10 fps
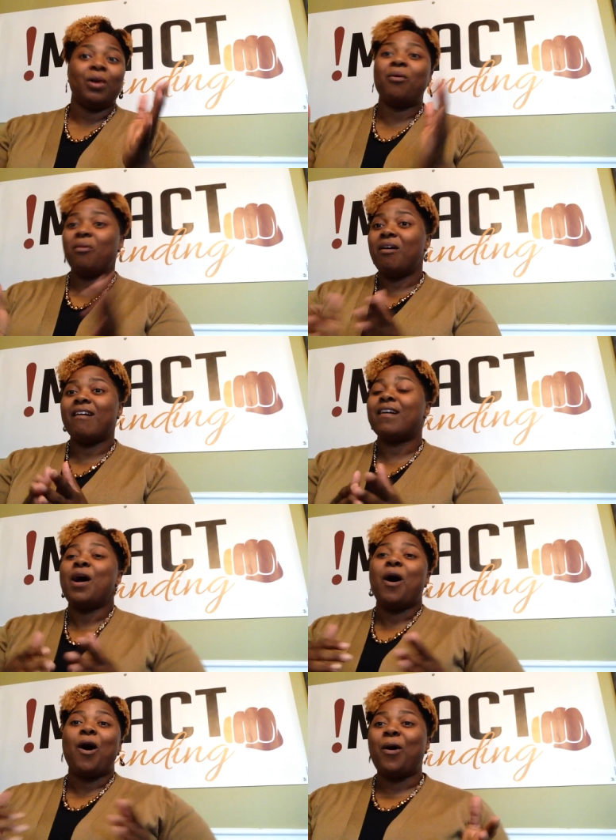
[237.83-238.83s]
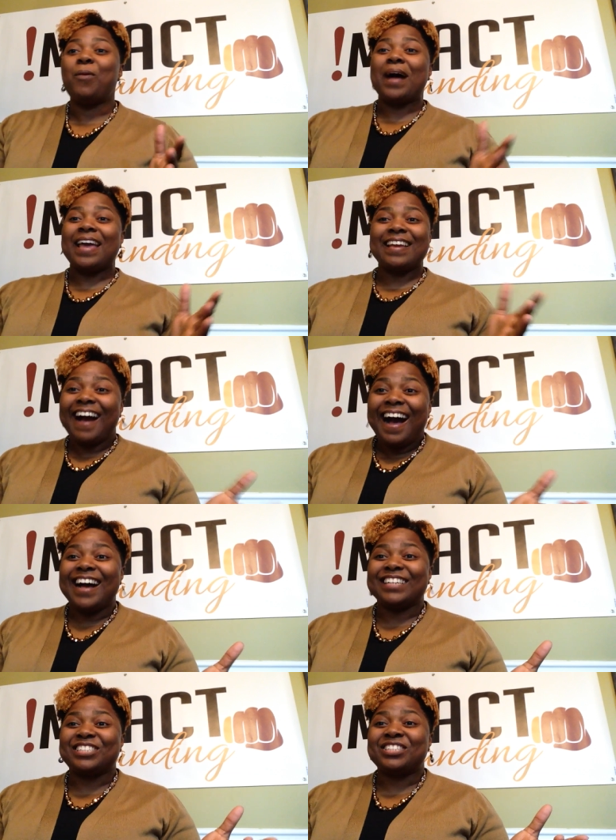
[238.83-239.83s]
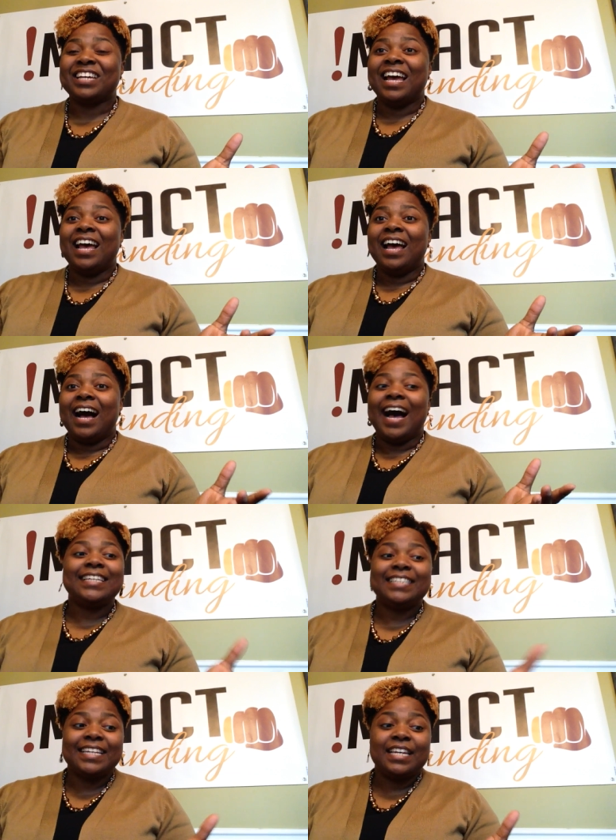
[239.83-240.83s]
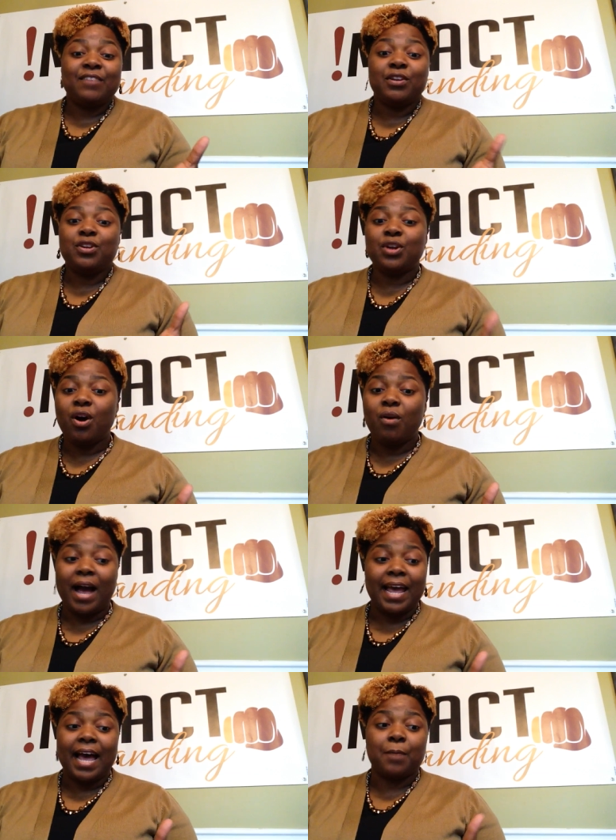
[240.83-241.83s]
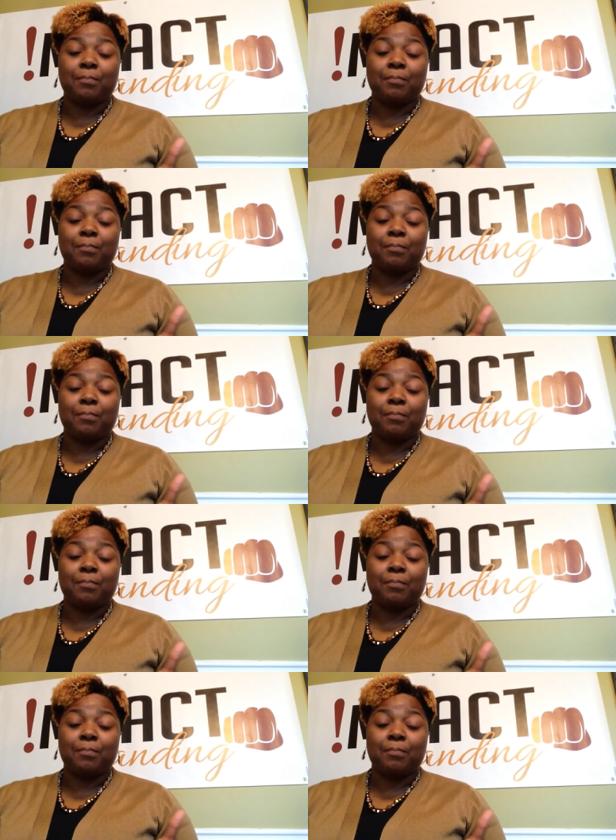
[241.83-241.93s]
Or, oh my gosh, I didn't even know I had